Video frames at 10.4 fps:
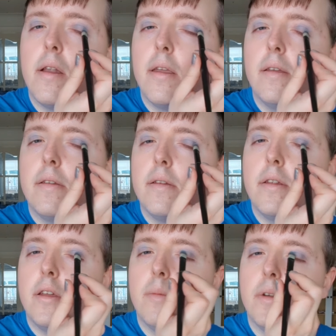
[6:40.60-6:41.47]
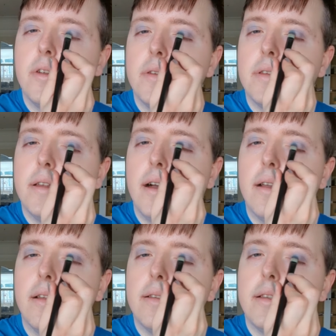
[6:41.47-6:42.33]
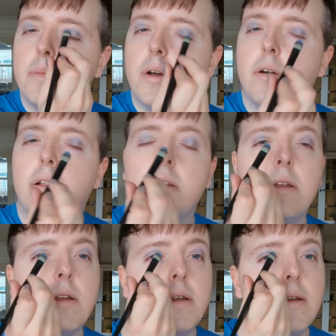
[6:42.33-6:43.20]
Not using too much, we're starting small.